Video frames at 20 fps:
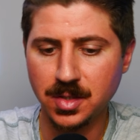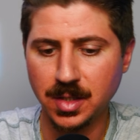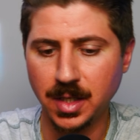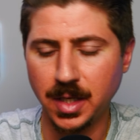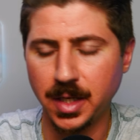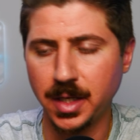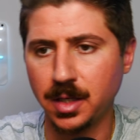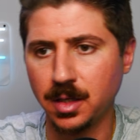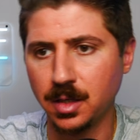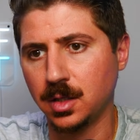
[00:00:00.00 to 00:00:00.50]

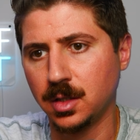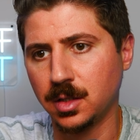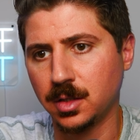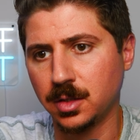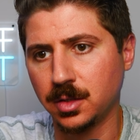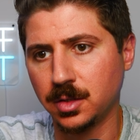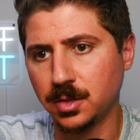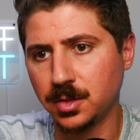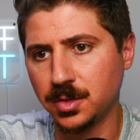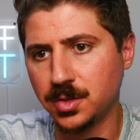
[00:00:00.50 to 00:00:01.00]
say,
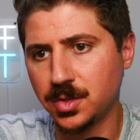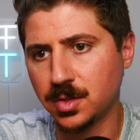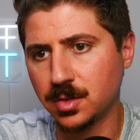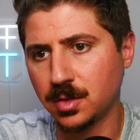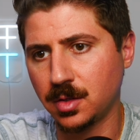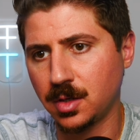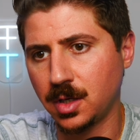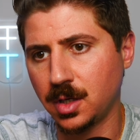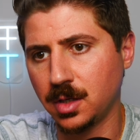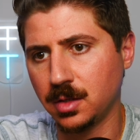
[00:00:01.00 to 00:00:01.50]
good
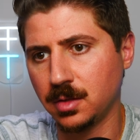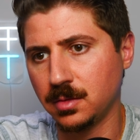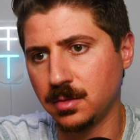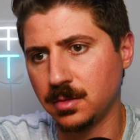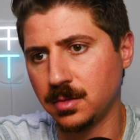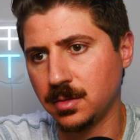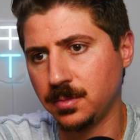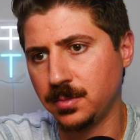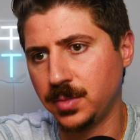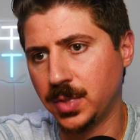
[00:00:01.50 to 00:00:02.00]
start,
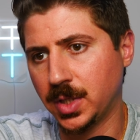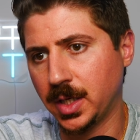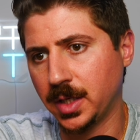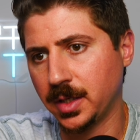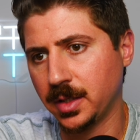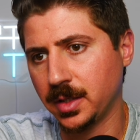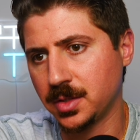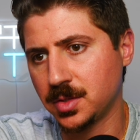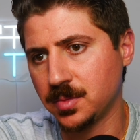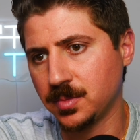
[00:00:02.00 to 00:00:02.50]
but
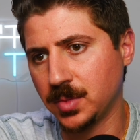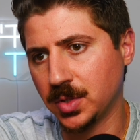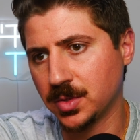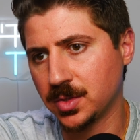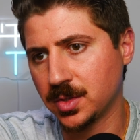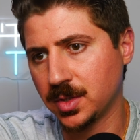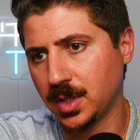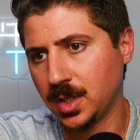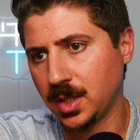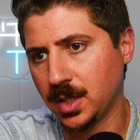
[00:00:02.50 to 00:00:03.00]
it's
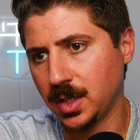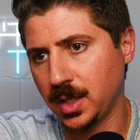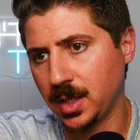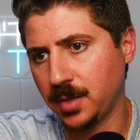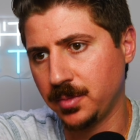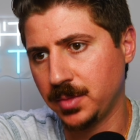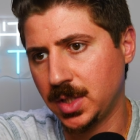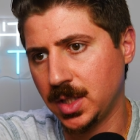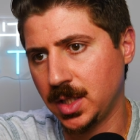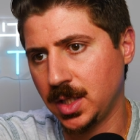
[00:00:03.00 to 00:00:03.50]
mostly
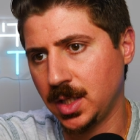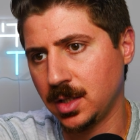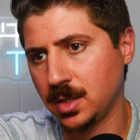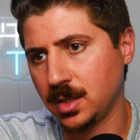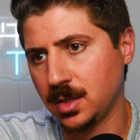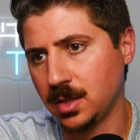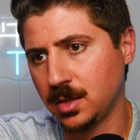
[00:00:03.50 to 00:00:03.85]
empty.